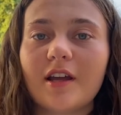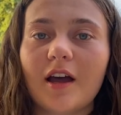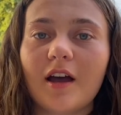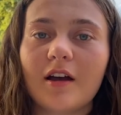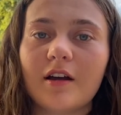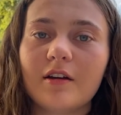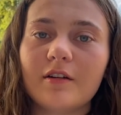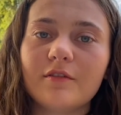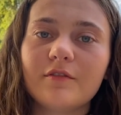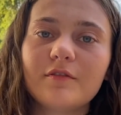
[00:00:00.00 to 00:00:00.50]

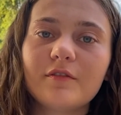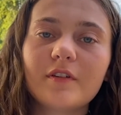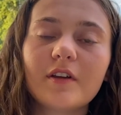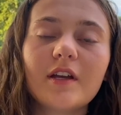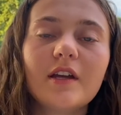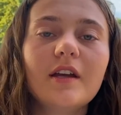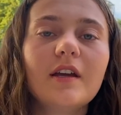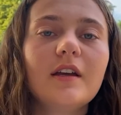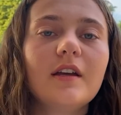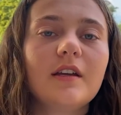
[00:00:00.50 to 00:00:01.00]
of
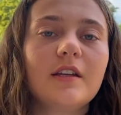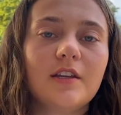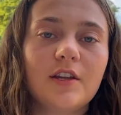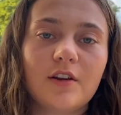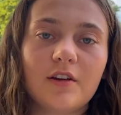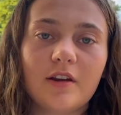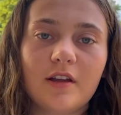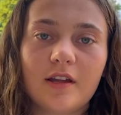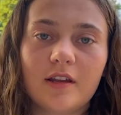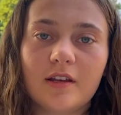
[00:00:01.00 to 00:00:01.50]

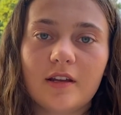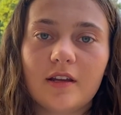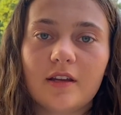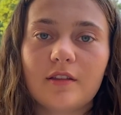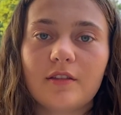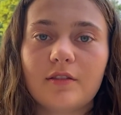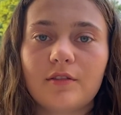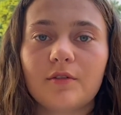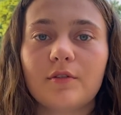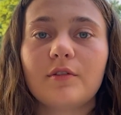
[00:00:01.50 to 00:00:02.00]
urine
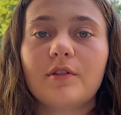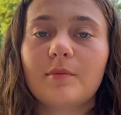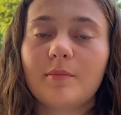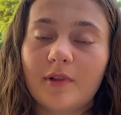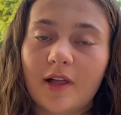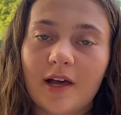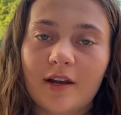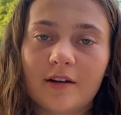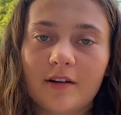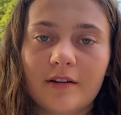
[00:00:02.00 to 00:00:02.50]
through the
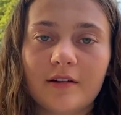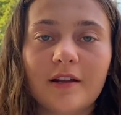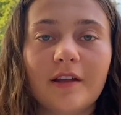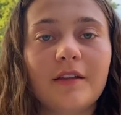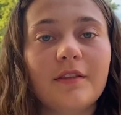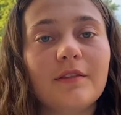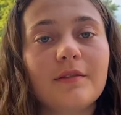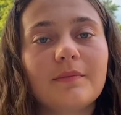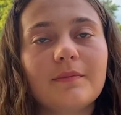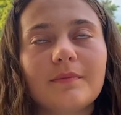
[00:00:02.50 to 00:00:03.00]
bladder,
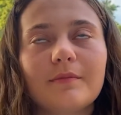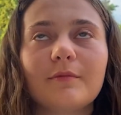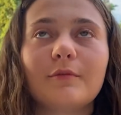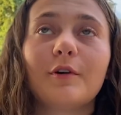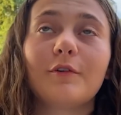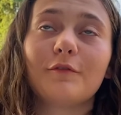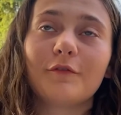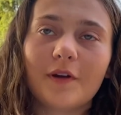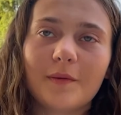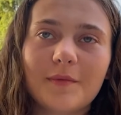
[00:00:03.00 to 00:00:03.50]
and well,
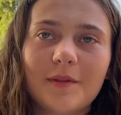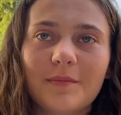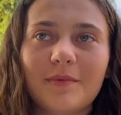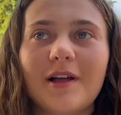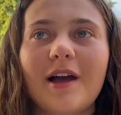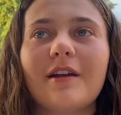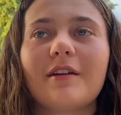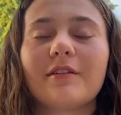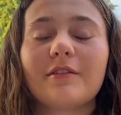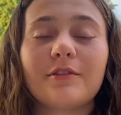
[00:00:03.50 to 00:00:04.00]
from the
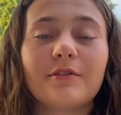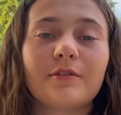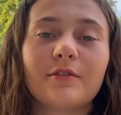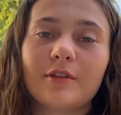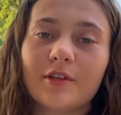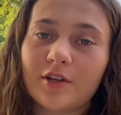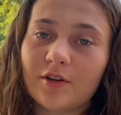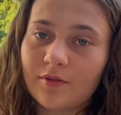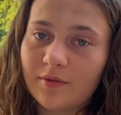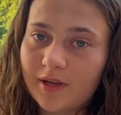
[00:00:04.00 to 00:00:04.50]
bladder through
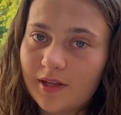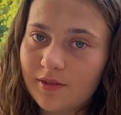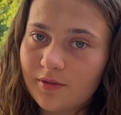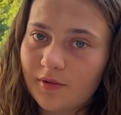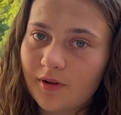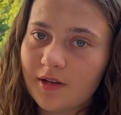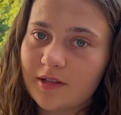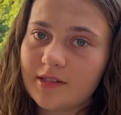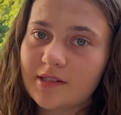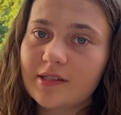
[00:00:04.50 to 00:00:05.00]
the
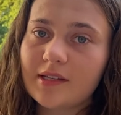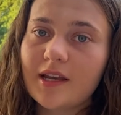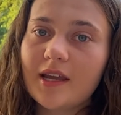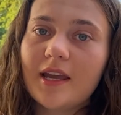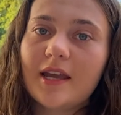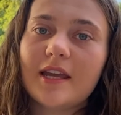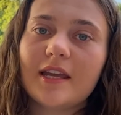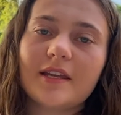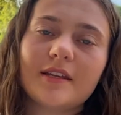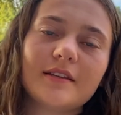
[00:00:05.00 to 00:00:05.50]
urethras,
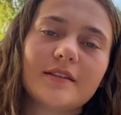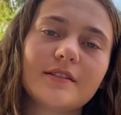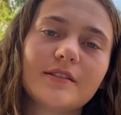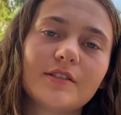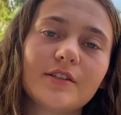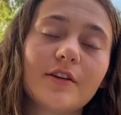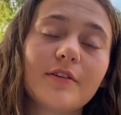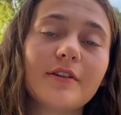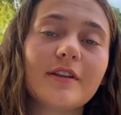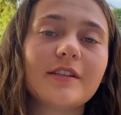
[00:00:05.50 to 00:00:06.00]
is
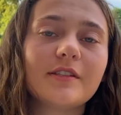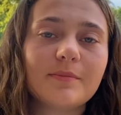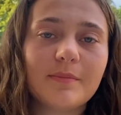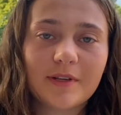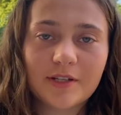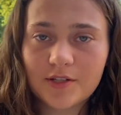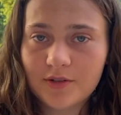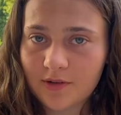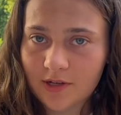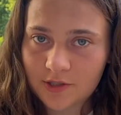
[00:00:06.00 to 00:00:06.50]
known as
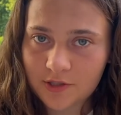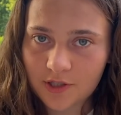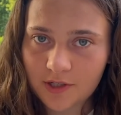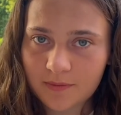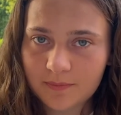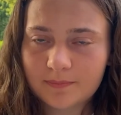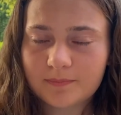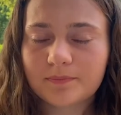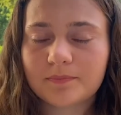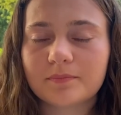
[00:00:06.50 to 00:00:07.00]

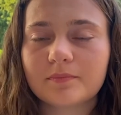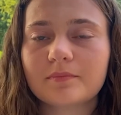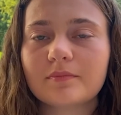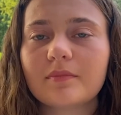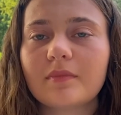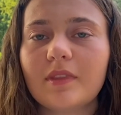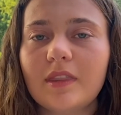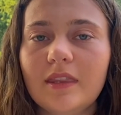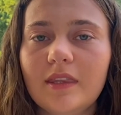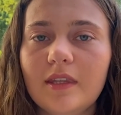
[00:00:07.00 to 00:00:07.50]
micturition,
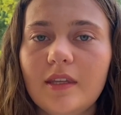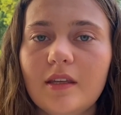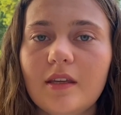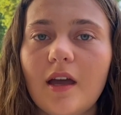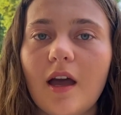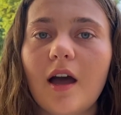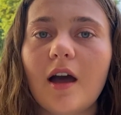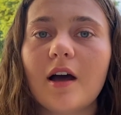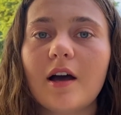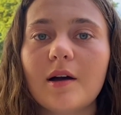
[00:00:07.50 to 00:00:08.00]

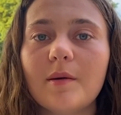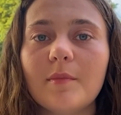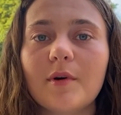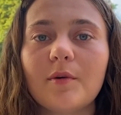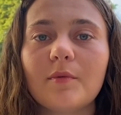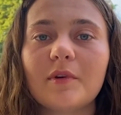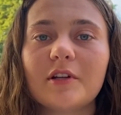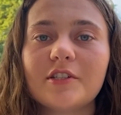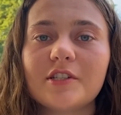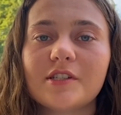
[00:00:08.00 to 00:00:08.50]

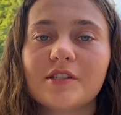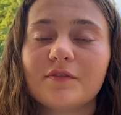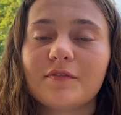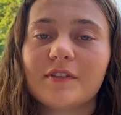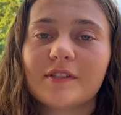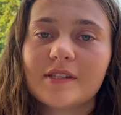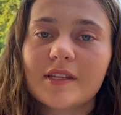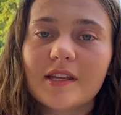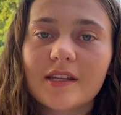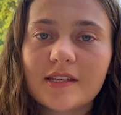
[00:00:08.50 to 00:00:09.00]
which is
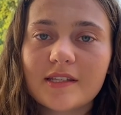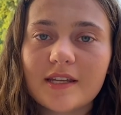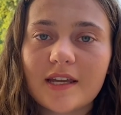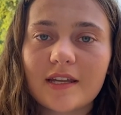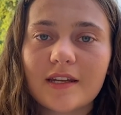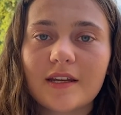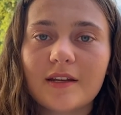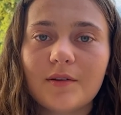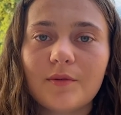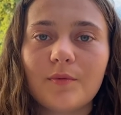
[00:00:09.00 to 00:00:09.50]

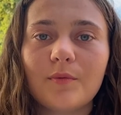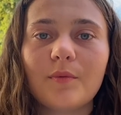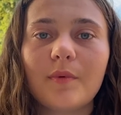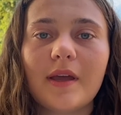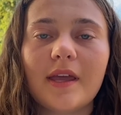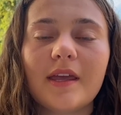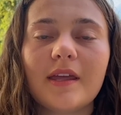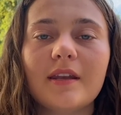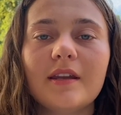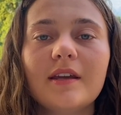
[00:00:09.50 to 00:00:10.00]
facilitated
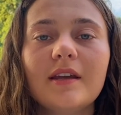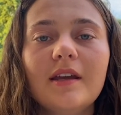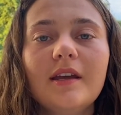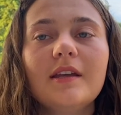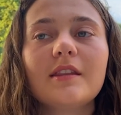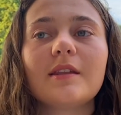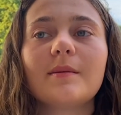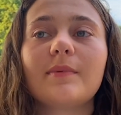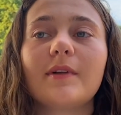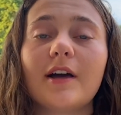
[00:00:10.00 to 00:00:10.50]
when
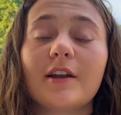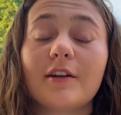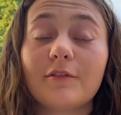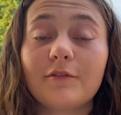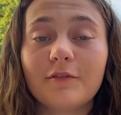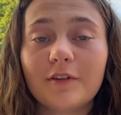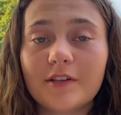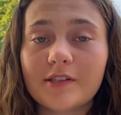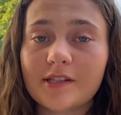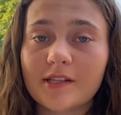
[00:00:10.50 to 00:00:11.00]
the bladder
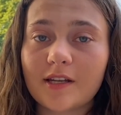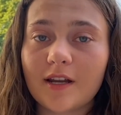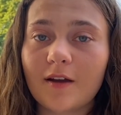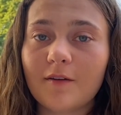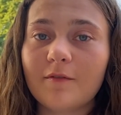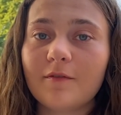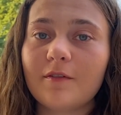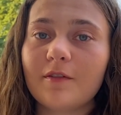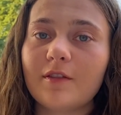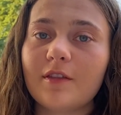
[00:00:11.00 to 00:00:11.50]
fills enough
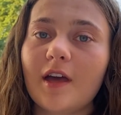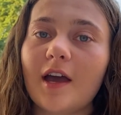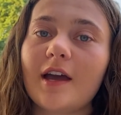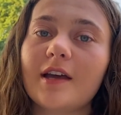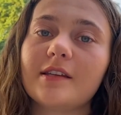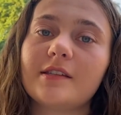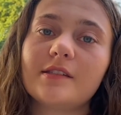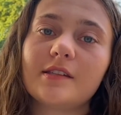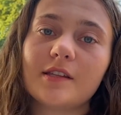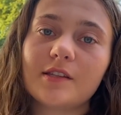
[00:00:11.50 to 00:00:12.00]

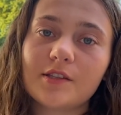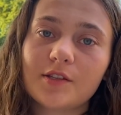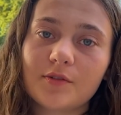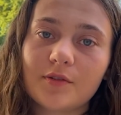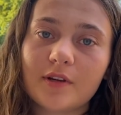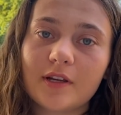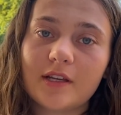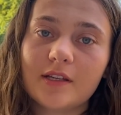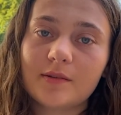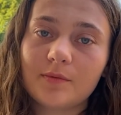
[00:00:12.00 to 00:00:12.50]
that
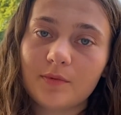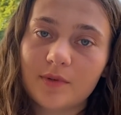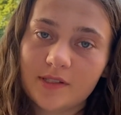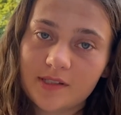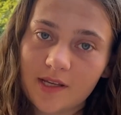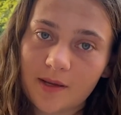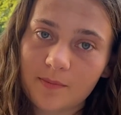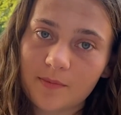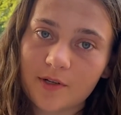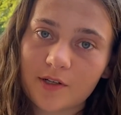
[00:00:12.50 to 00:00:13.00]
sensory
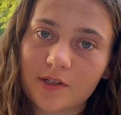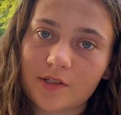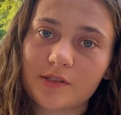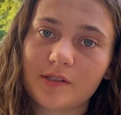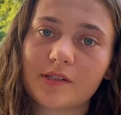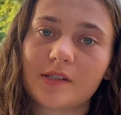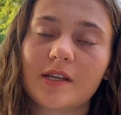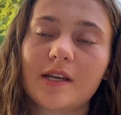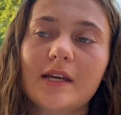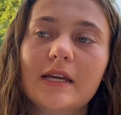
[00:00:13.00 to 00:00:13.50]

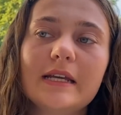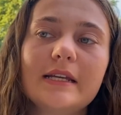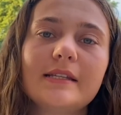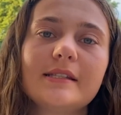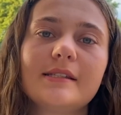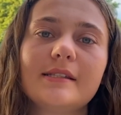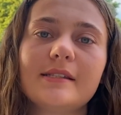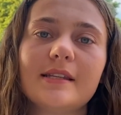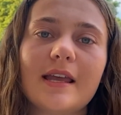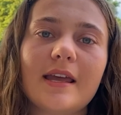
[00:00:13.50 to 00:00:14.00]
receptors
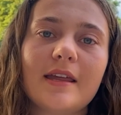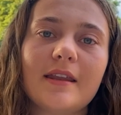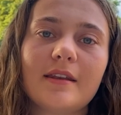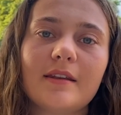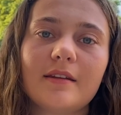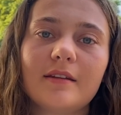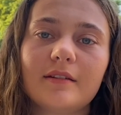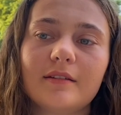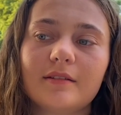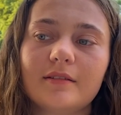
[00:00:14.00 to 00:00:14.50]

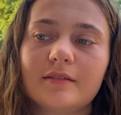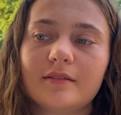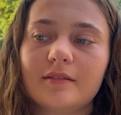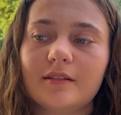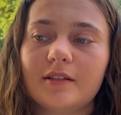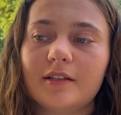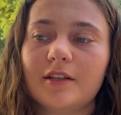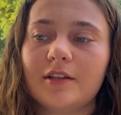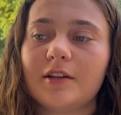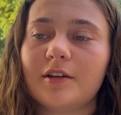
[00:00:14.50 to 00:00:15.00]
send,
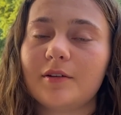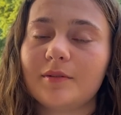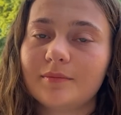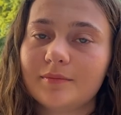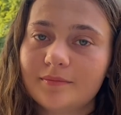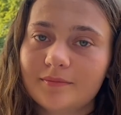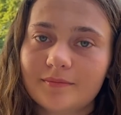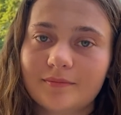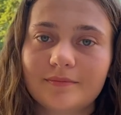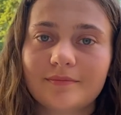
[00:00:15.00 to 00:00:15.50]

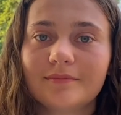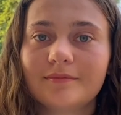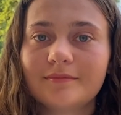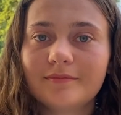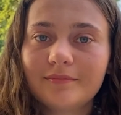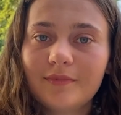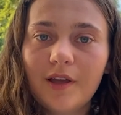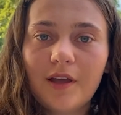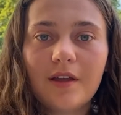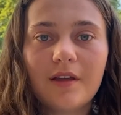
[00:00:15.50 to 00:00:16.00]

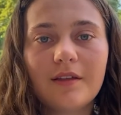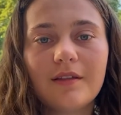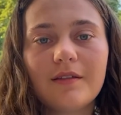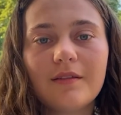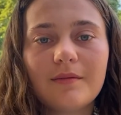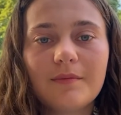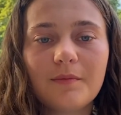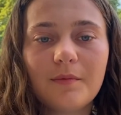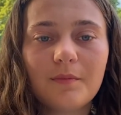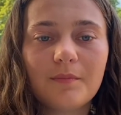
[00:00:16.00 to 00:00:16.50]

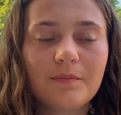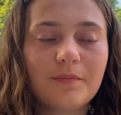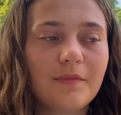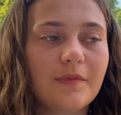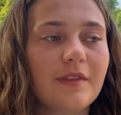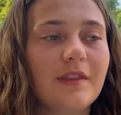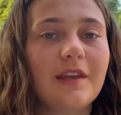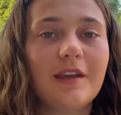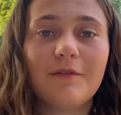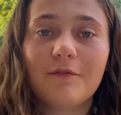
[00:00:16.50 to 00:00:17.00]

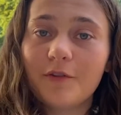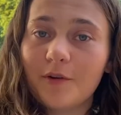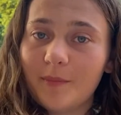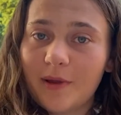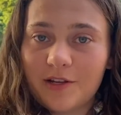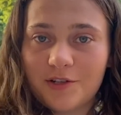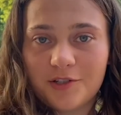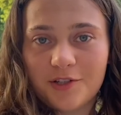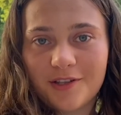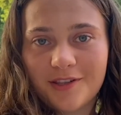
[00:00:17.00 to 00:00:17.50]
the
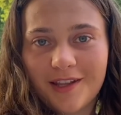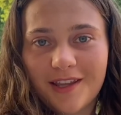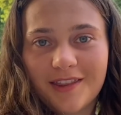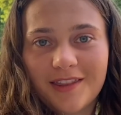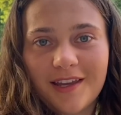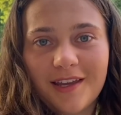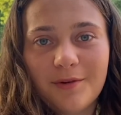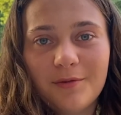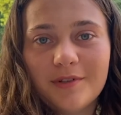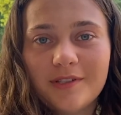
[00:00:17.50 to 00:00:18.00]
information that
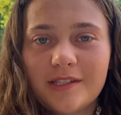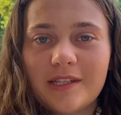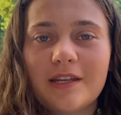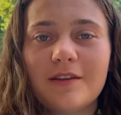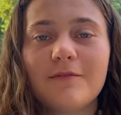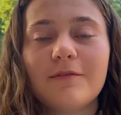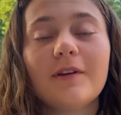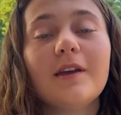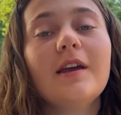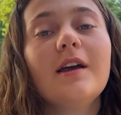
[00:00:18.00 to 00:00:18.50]
they
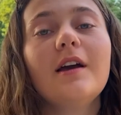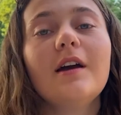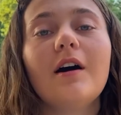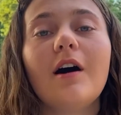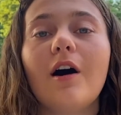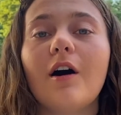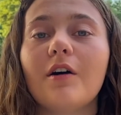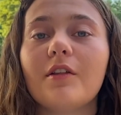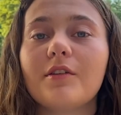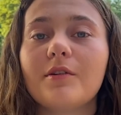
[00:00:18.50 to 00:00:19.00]
received
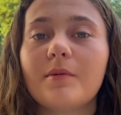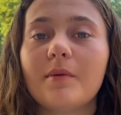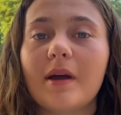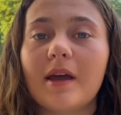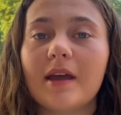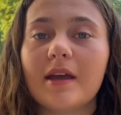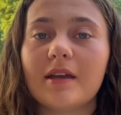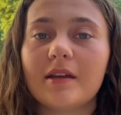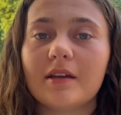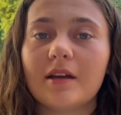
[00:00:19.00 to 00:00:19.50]
all the
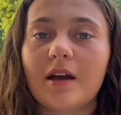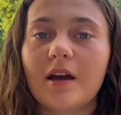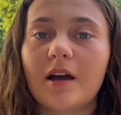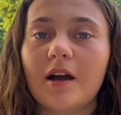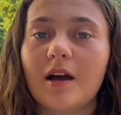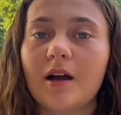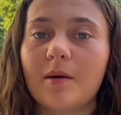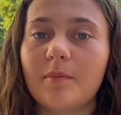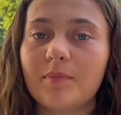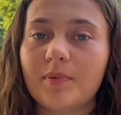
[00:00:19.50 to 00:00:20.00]
way
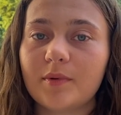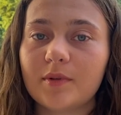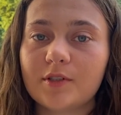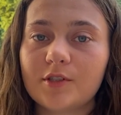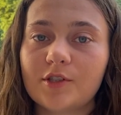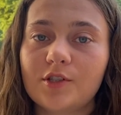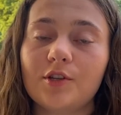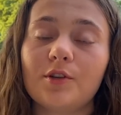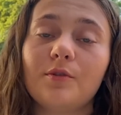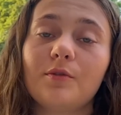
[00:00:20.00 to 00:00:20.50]
up
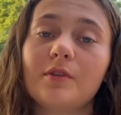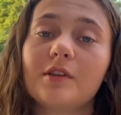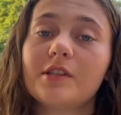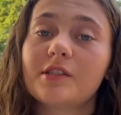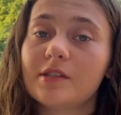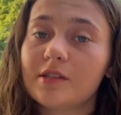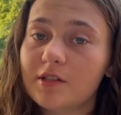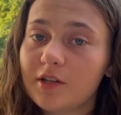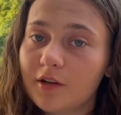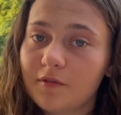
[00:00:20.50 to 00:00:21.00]
to the
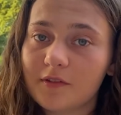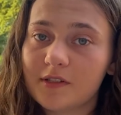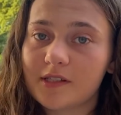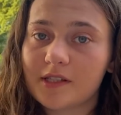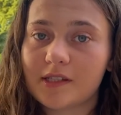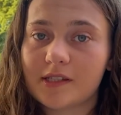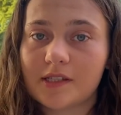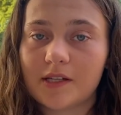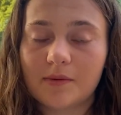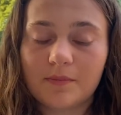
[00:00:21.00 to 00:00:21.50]
nervous
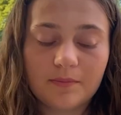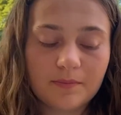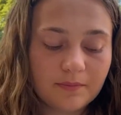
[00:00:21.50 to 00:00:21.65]
system.